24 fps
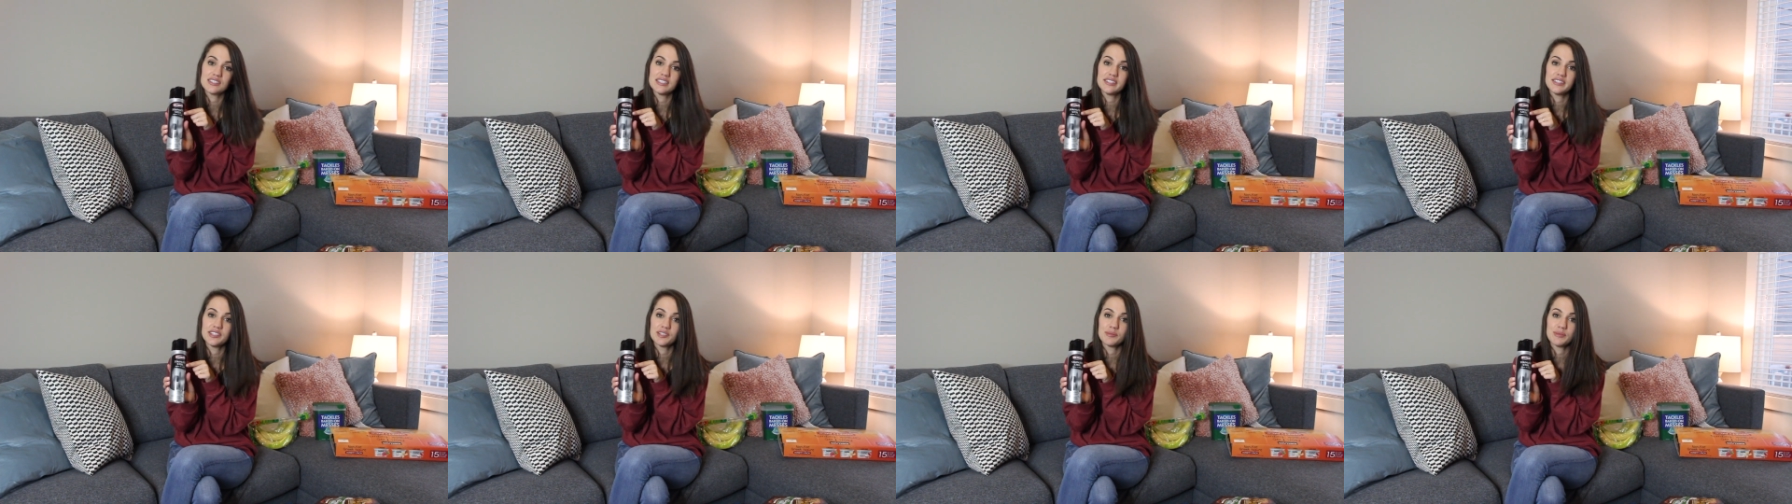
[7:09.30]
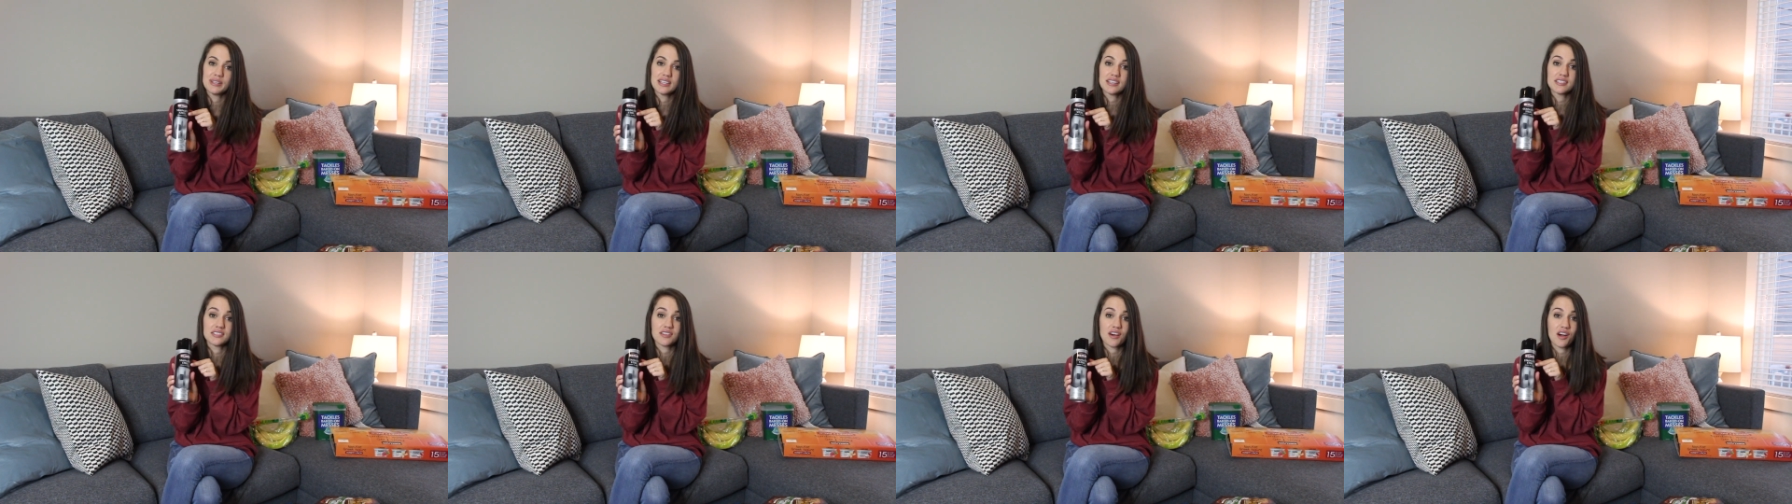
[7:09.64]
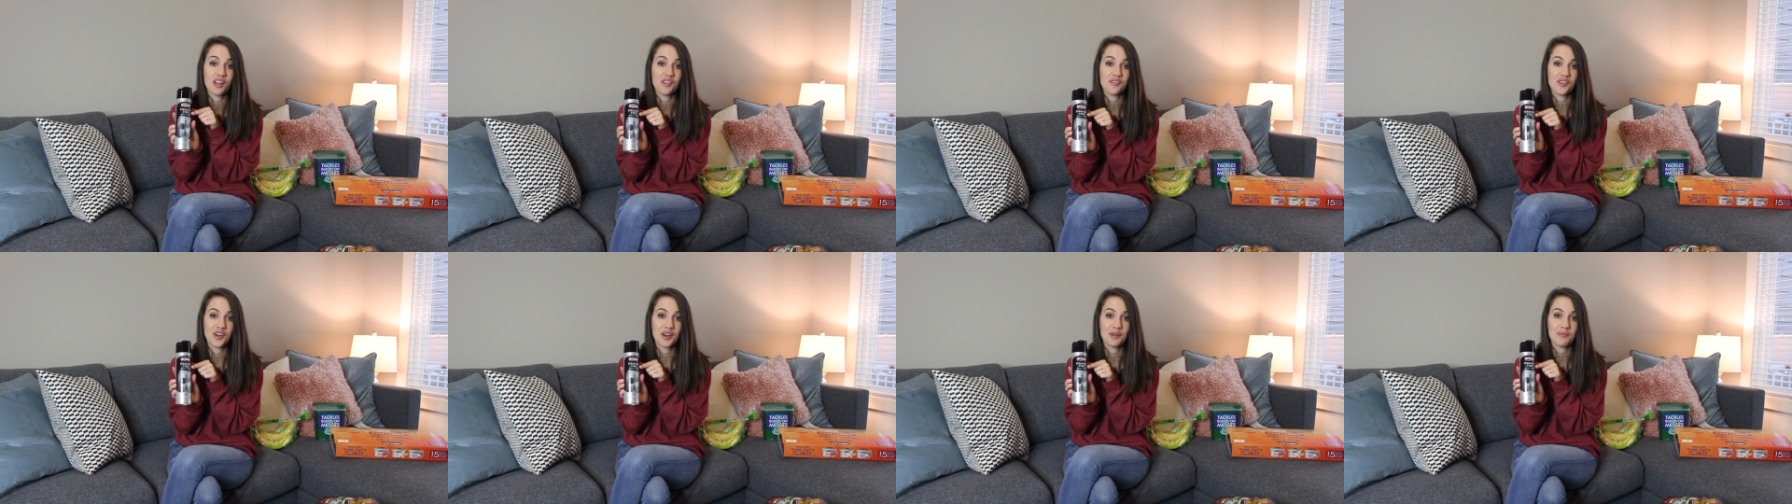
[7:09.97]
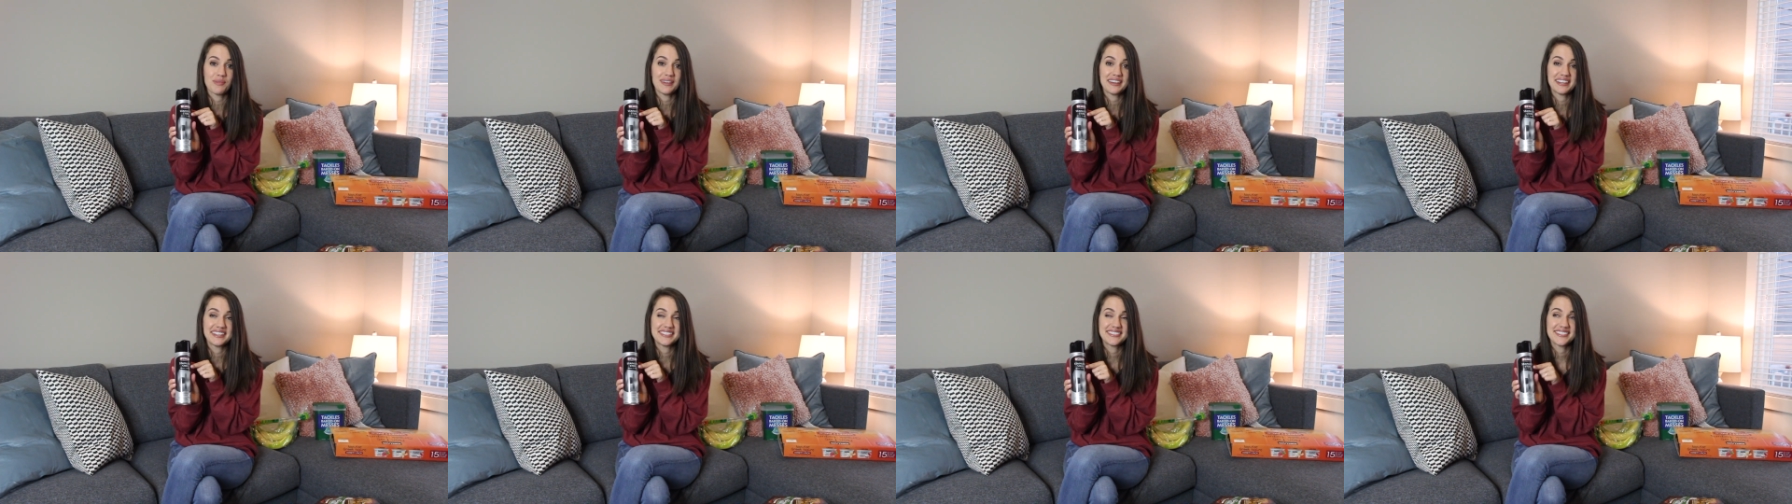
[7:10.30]
cleaner because all of our
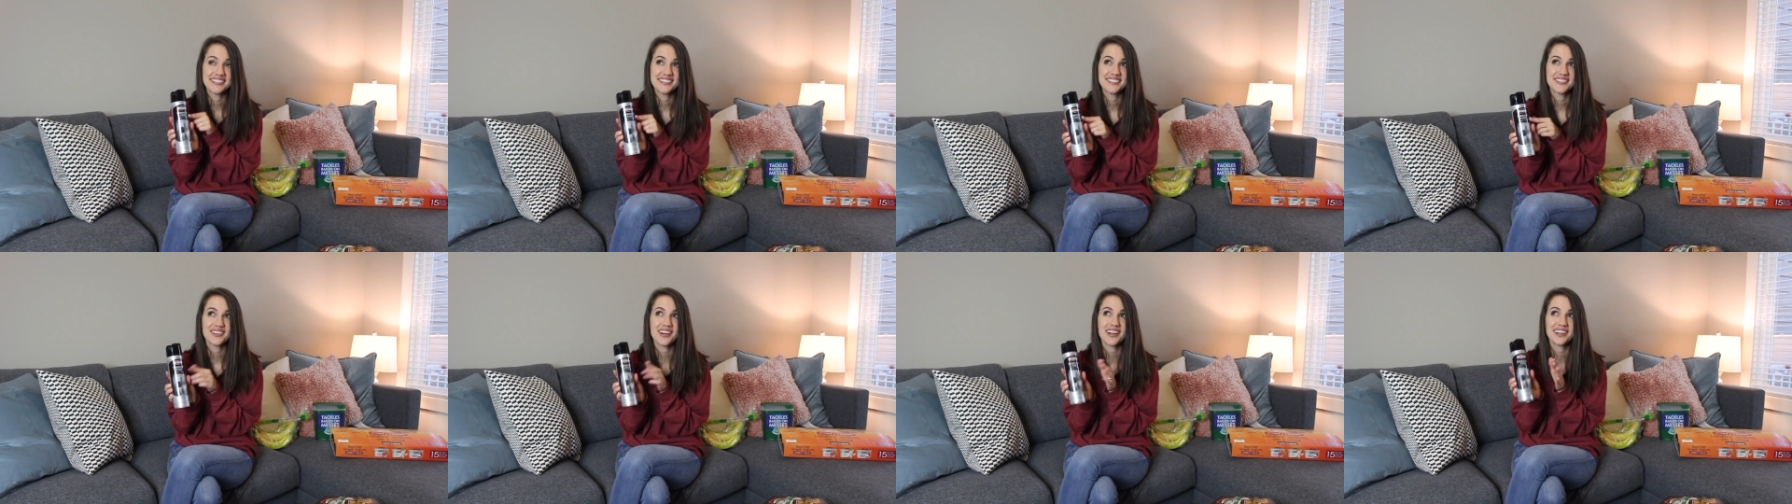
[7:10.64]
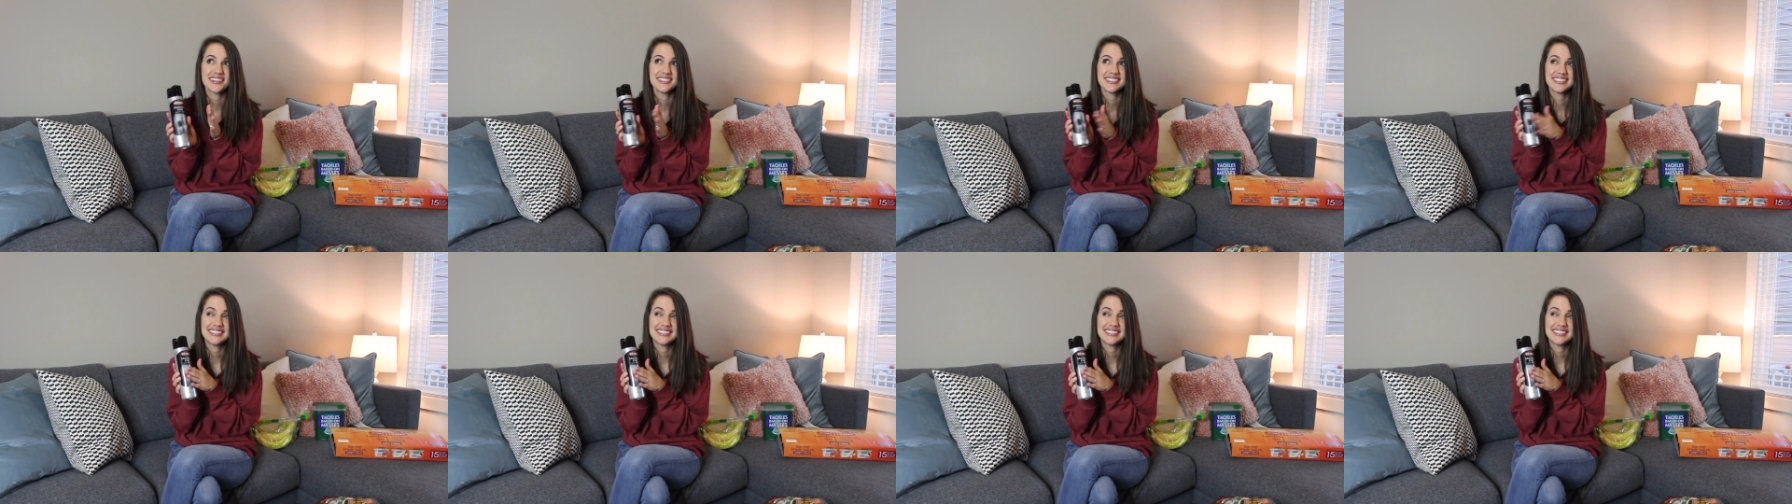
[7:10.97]
appliances are